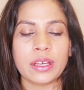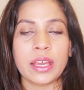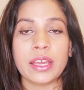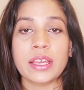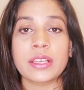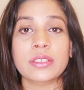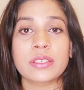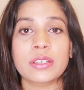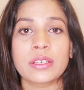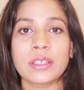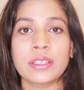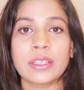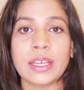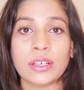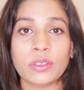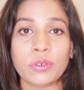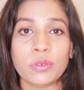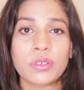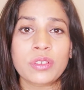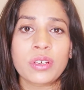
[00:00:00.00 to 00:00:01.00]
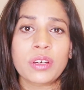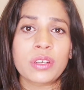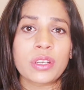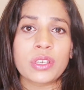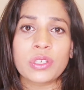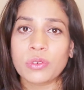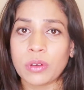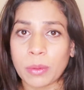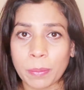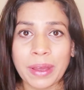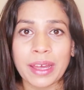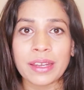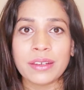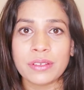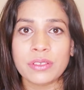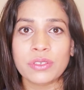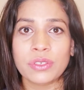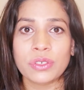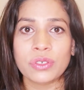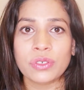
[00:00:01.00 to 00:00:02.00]
hastily, that could turn into a bad
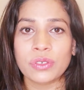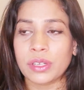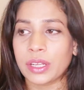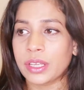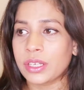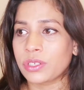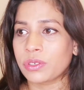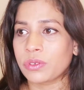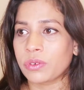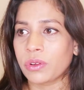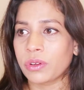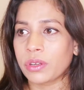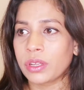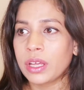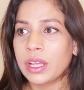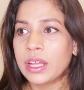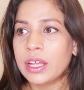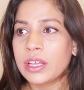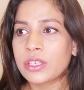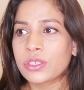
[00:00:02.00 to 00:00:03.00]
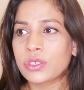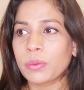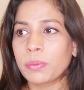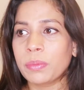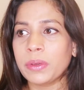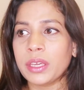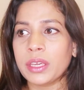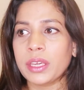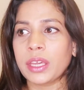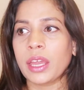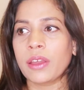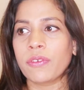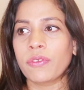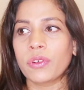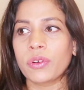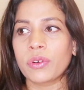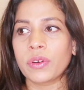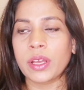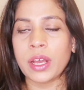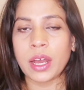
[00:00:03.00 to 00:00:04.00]
decision later on. So be
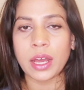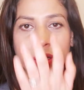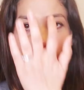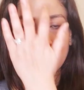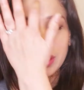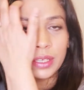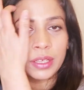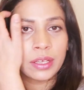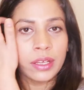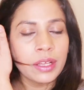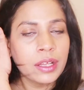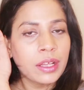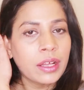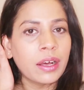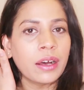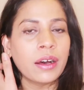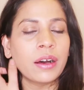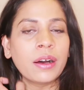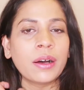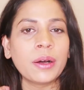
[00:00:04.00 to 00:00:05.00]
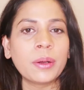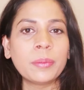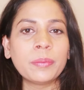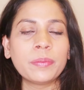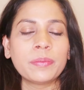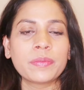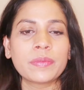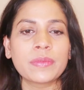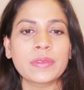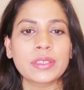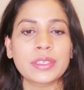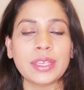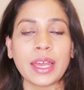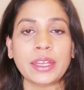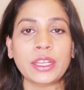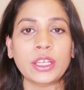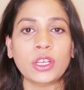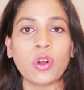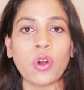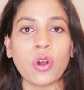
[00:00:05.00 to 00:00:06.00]
careful regarding
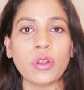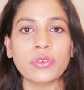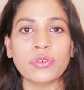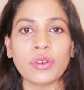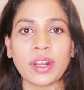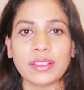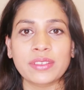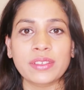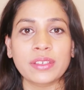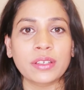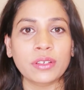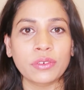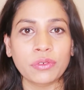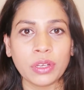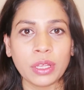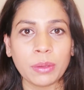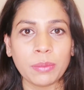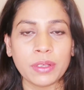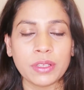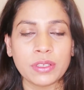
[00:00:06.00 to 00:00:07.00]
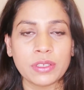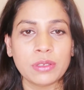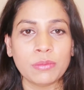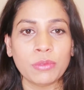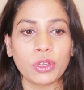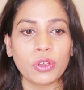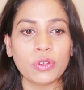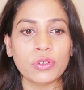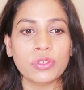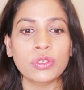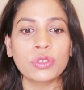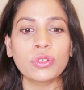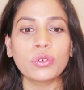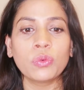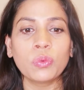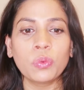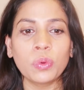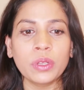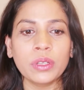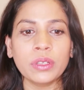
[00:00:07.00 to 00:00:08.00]
signing contracts and agreements, because you
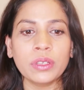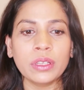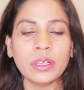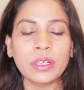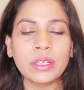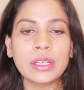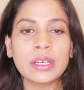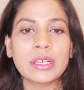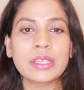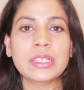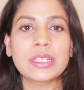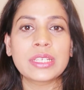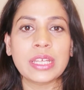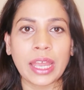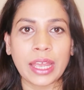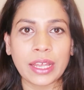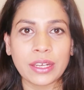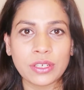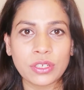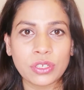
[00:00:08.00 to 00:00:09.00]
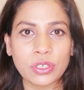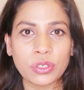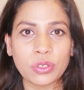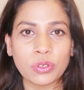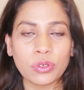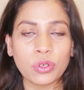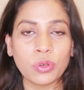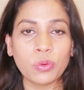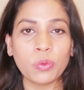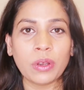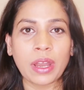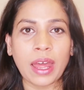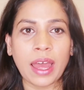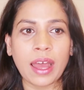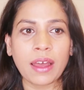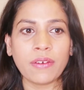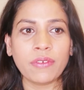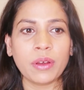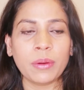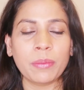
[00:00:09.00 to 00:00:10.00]
will
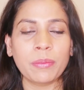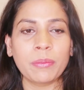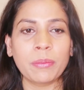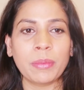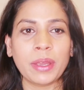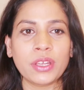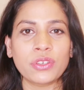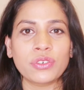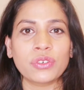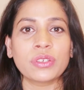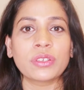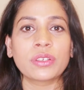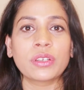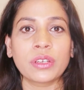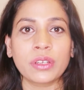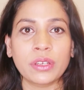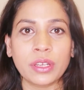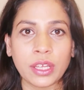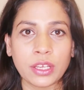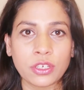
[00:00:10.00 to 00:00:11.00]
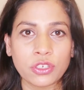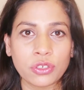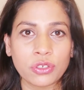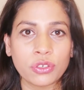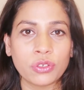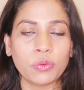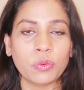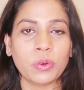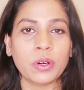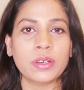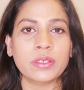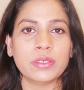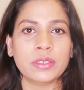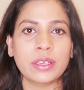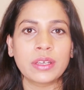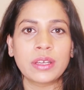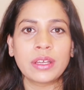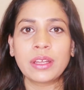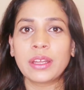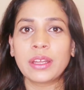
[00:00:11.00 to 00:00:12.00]
have a major inclination towards
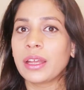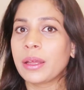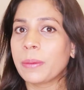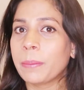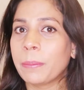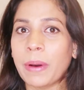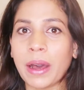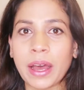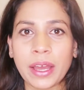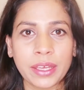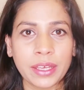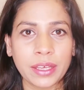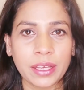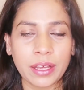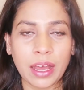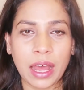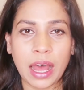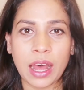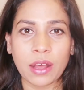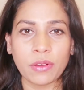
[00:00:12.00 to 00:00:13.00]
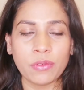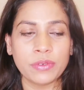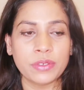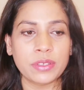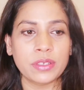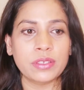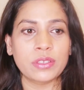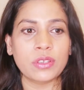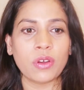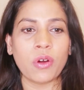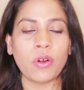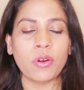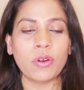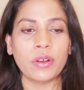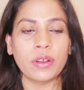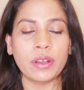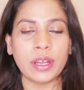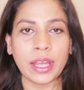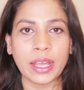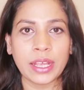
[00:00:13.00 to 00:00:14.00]
buying houses
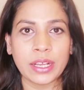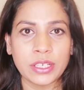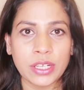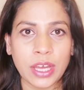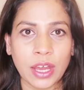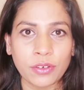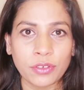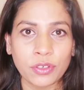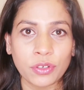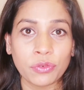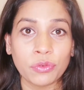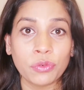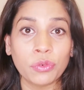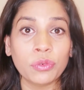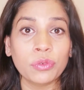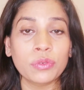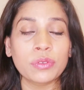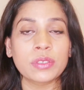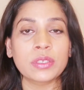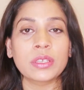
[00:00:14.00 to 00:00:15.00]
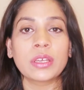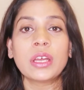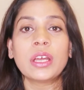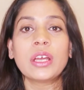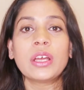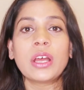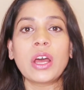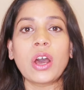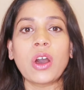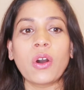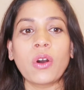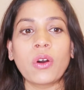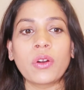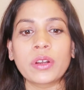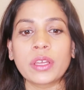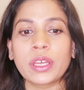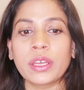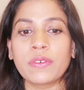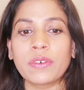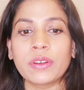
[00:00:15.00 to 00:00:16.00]
or laying down your roots,
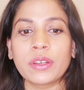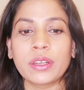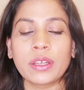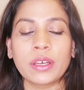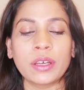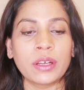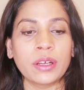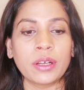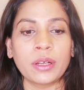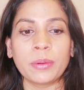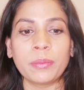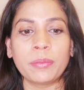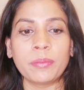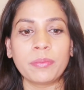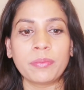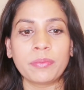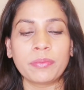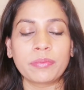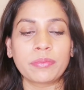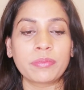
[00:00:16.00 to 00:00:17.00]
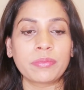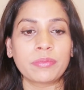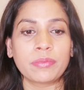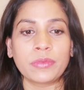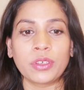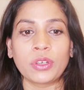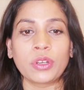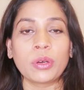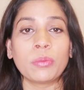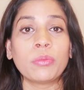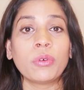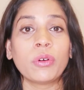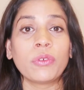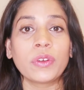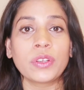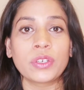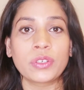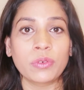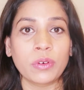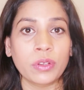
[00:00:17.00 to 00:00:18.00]
or even
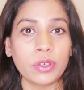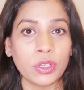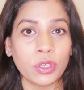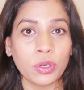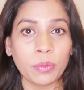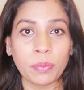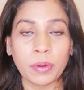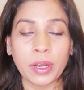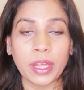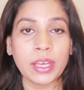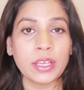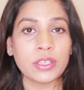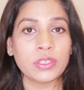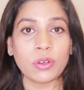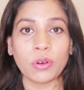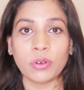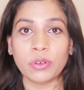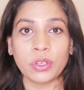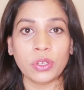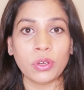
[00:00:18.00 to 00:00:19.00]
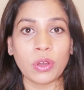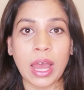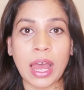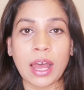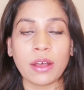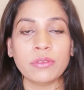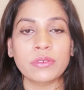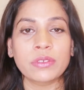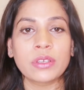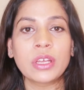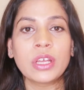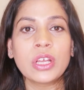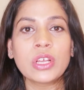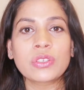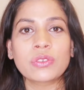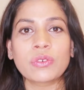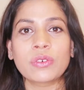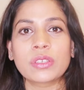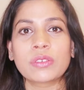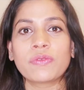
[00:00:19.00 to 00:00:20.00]
moving to a new place or new house.
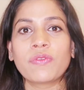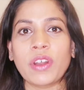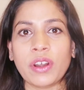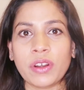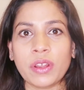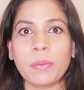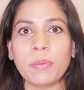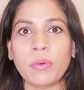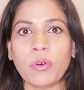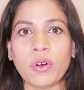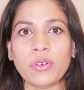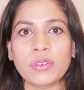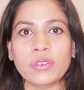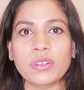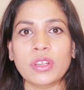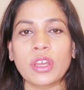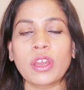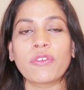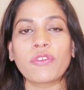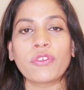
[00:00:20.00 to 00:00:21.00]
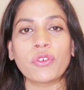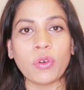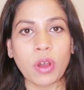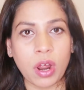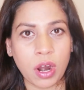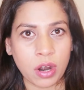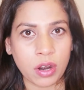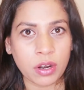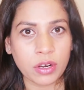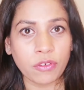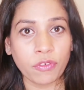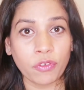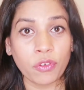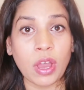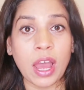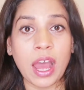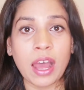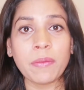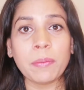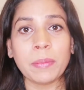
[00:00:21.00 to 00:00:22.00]
So it's very important, if you
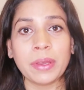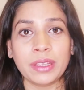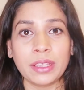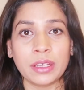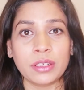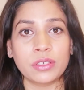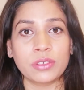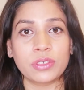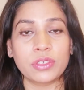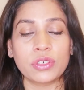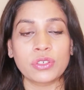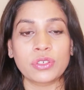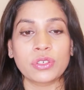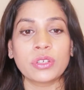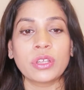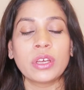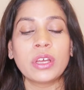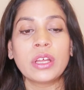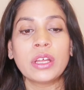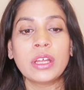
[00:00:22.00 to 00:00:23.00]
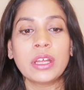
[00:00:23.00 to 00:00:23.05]
have made that decision,